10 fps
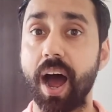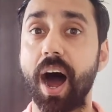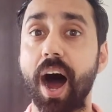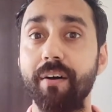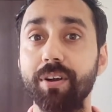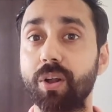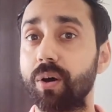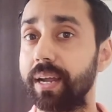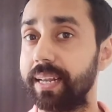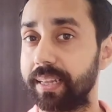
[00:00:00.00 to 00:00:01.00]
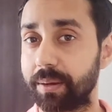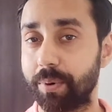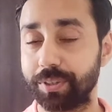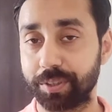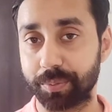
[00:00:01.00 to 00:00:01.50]
I will talk in length
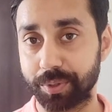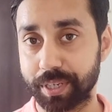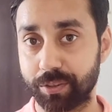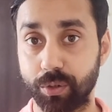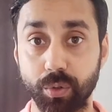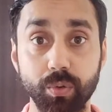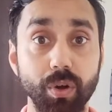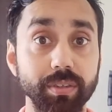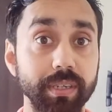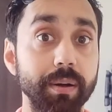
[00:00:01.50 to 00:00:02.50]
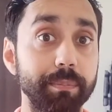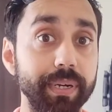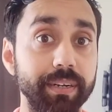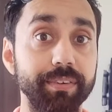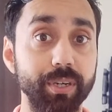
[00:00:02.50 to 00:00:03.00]
about this project so do watch the
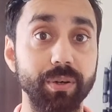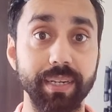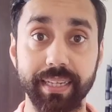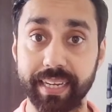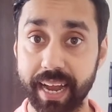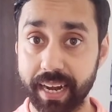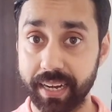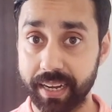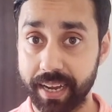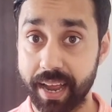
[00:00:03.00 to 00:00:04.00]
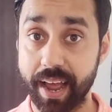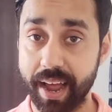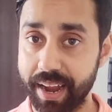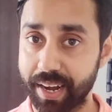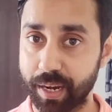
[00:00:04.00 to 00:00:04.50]
complete video till the end
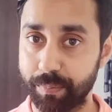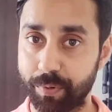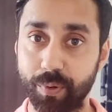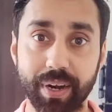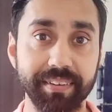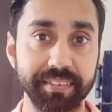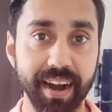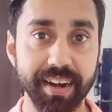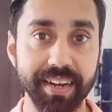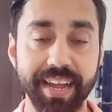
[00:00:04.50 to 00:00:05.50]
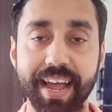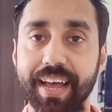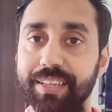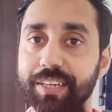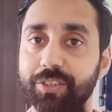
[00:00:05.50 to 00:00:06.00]
and before I start,
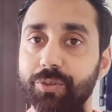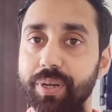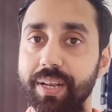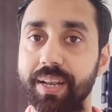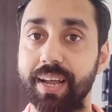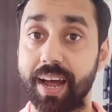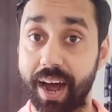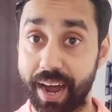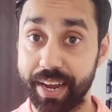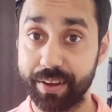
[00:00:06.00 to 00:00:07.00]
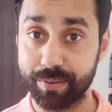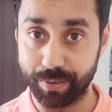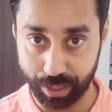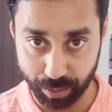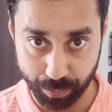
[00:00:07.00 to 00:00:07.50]
as a ritual, I
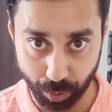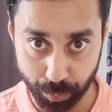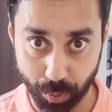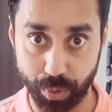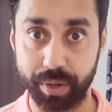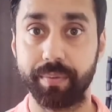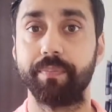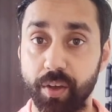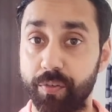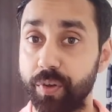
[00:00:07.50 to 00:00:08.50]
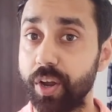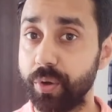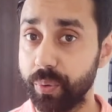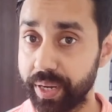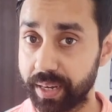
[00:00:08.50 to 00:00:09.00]
welcome you on board. If you are
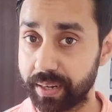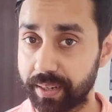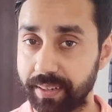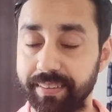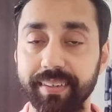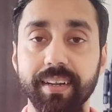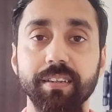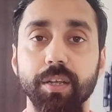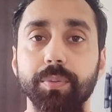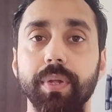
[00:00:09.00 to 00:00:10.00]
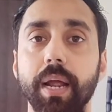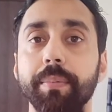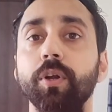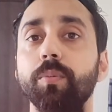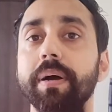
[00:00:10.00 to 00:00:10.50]
new here, consider
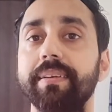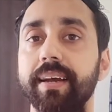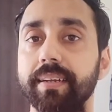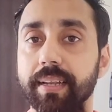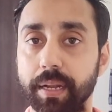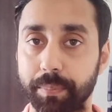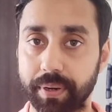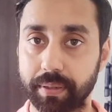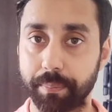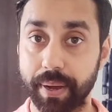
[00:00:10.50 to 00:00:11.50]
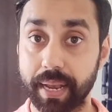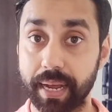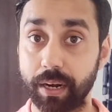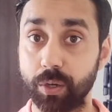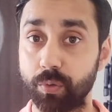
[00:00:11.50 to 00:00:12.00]
subscribing to my channel and press the bell
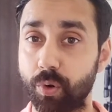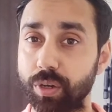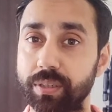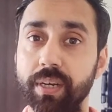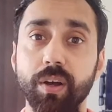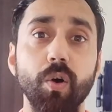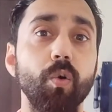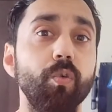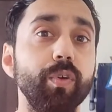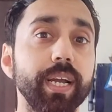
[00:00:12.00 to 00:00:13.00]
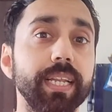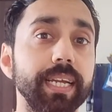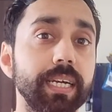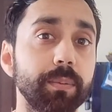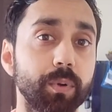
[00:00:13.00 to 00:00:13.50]
icon to watch weekly
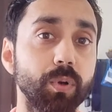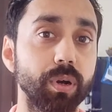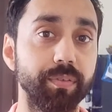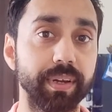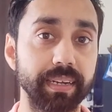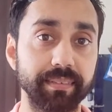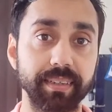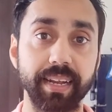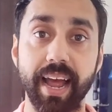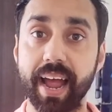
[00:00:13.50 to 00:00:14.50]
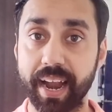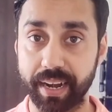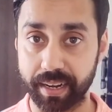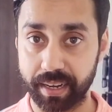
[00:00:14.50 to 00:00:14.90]
crypto notification and